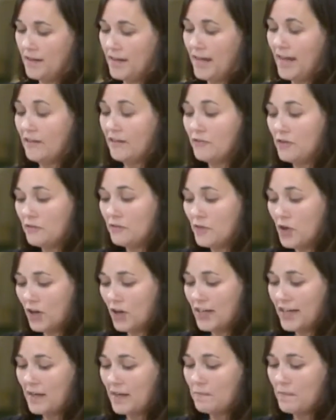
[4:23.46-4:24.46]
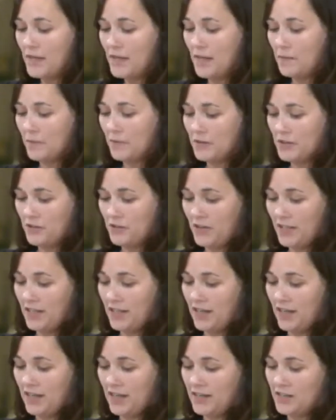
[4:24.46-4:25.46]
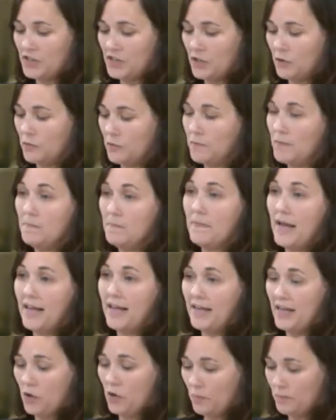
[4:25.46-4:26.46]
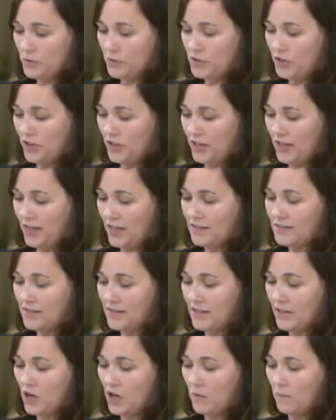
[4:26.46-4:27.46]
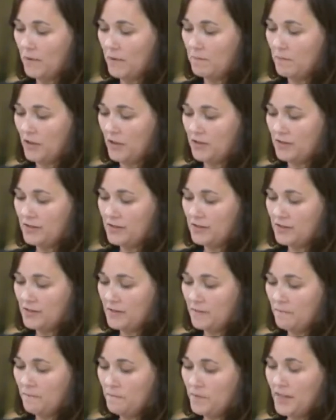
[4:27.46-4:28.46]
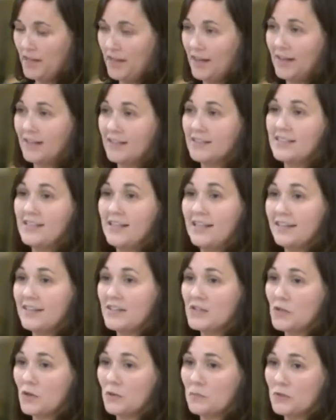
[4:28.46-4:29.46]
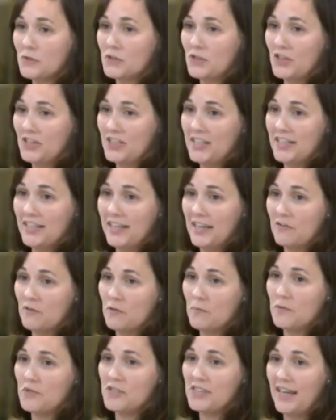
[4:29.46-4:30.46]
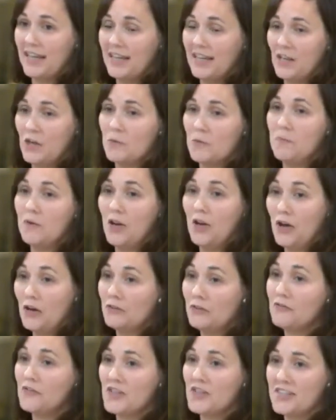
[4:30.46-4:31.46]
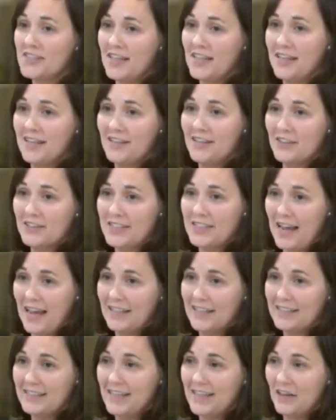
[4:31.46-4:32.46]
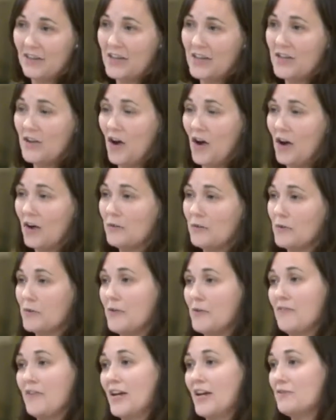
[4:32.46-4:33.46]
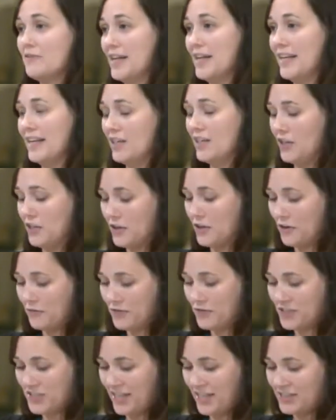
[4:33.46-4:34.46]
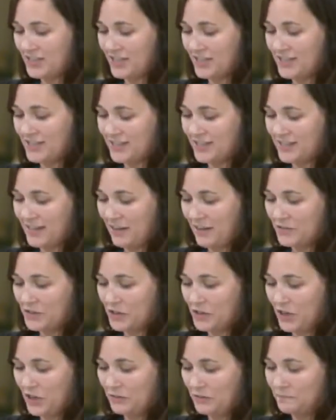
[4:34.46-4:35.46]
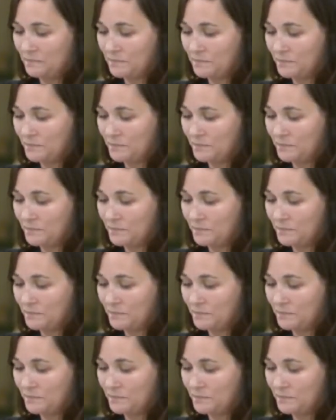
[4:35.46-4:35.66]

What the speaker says: If you've not yet been able to engage, there will be many opportunities in the coming months. And I'll take this opportunity to give a particular plug for the synodal tent here in Knock, where we've had really good conversations this afternoon.